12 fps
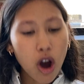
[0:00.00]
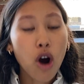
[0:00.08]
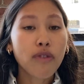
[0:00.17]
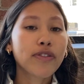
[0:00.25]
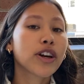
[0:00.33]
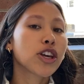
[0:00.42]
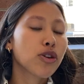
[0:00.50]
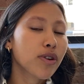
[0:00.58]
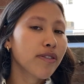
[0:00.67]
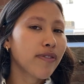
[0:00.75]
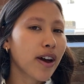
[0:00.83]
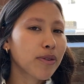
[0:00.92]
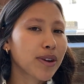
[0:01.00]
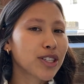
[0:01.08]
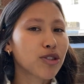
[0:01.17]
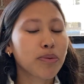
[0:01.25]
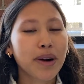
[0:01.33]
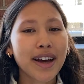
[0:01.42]
Hopefully you can find
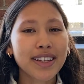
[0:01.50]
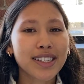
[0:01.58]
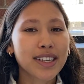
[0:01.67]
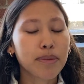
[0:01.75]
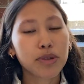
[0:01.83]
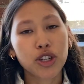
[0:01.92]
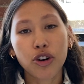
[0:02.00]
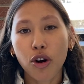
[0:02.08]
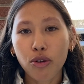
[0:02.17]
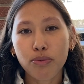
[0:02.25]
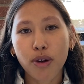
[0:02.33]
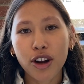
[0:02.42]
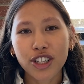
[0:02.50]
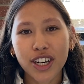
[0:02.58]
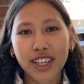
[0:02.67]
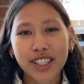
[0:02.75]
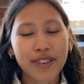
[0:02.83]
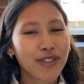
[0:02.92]
ways to apply these tips to your own
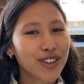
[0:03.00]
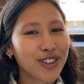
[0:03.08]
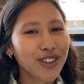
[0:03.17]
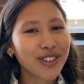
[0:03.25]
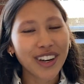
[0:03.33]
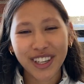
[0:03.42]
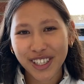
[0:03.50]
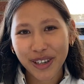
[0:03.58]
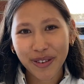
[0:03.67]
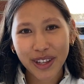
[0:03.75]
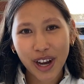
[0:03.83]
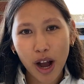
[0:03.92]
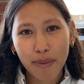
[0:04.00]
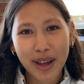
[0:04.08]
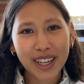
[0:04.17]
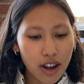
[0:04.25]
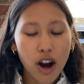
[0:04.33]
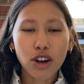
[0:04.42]
projects. If you do, let us know in the
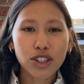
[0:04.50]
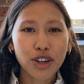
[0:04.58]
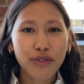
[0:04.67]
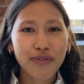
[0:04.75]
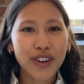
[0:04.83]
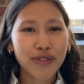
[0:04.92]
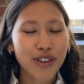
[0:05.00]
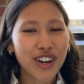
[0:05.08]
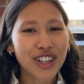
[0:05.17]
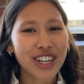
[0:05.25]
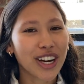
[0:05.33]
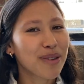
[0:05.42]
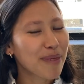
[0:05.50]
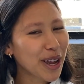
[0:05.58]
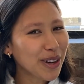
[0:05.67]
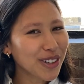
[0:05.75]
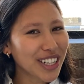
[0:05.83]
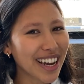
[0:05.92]
comments. Also, feel free to check out
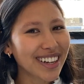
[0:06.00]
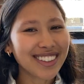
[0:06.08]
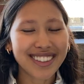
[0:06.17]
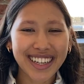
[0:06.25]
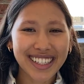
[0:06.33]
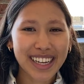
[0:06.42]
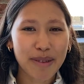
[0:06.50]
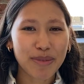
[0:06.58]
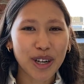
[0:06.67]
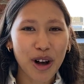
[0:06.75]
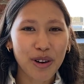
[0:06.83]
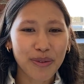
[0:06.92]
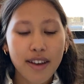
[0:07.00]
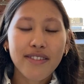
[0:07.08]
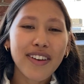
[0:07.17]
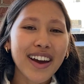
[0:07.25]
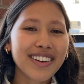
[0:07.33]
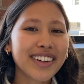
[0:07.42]
my own channel, linked down below.
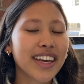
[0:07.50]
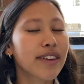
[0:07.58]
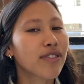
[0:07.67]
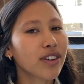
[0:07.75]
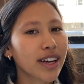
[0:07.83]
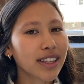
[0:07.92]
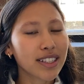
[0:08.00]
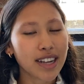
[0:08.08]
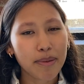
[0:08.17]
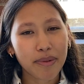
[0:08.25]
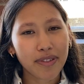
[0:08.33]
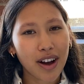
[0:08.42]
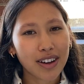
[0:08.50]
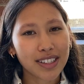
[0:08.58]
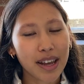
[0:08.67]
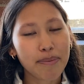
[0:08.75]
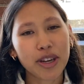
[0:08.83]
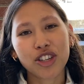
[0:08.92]
Finally, if you like this type of
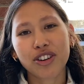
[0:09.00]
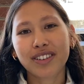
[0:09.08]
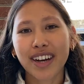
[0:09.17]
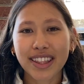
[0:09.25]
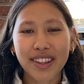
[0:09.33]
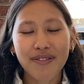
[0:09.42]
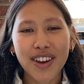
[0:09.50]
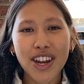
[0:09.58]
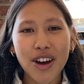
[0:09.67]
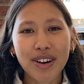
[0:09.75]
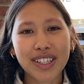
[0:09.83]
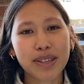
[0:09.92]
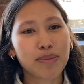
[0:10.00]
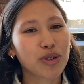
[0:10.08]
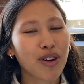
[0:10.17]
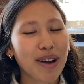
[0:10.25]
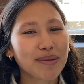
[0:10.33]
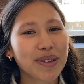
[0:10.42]
content, make sure to like the video and
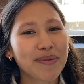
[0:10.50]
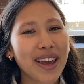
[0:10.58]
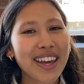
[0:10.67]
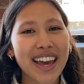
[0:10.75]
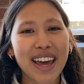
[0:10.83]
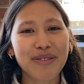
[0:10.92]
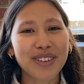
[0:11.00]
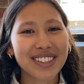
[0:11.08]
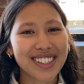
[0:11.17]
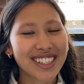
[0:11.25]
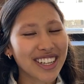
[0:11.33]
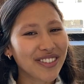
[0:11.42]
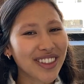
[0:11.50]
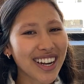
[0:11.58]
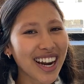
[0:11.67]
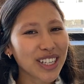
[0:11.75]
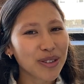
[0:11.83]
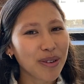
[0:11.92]
subscribe to Make, and we'll see you in the
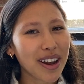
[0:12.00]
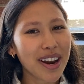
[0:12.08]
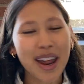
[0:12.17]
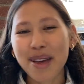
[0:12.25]
next one.